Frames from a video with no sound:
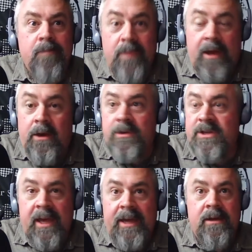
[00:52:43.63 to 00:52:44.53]
And it
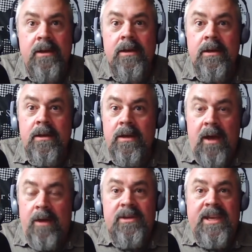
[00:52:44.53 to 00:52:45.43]
was like
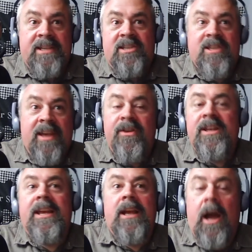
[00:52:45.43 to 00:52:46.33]
a
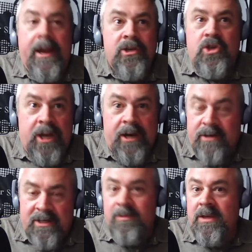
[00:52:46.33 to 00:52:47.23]
79 share or
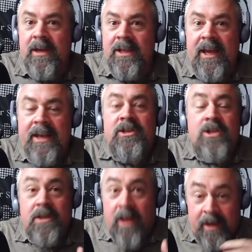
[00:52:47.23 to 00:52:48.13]
something like that. It's
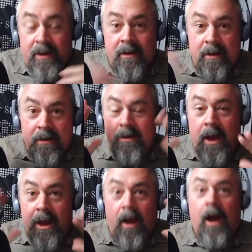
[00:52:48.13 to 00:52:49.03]
just like
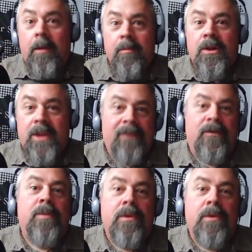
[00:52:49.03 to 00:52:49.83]
an unbelievable